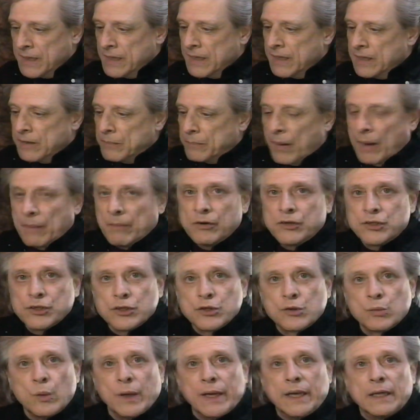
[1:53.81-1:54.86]

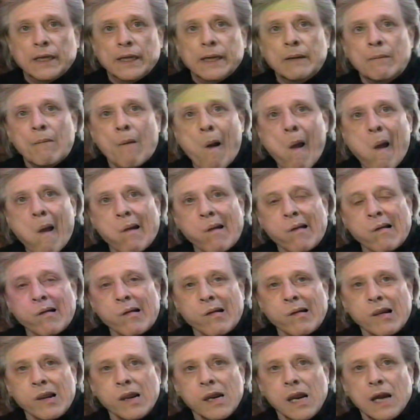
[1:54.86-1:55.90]
Publishers Weekly.
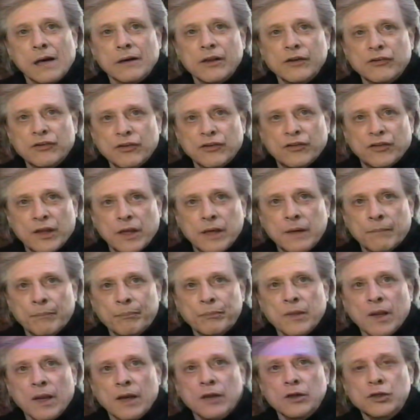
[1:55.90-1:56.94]
This is the
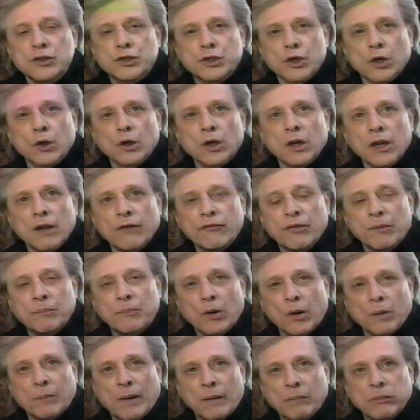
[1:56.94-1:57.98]
journal of the
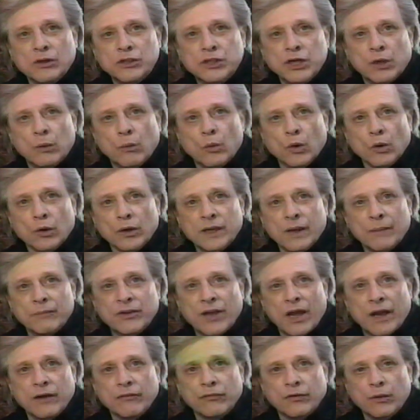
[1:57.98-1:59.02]
book publishing world. Comes
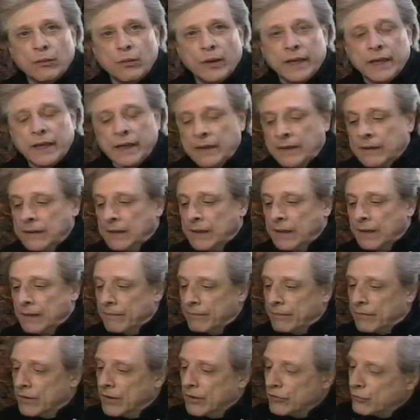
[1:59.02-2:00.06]
out every week.
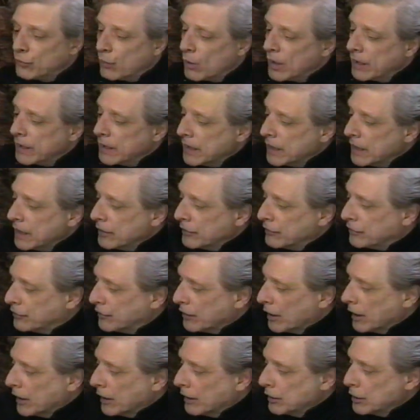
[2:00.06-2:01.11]
This one is
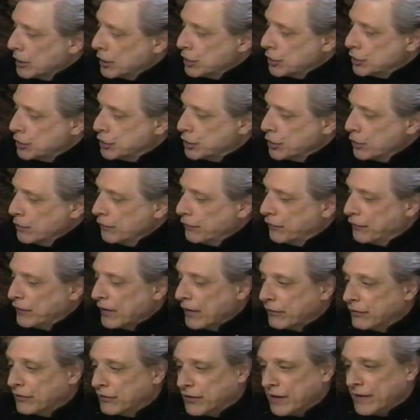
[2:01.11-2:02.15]
June
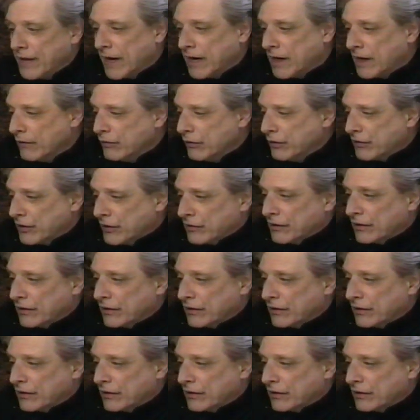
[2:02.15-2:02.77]
5th. See that cover? It says,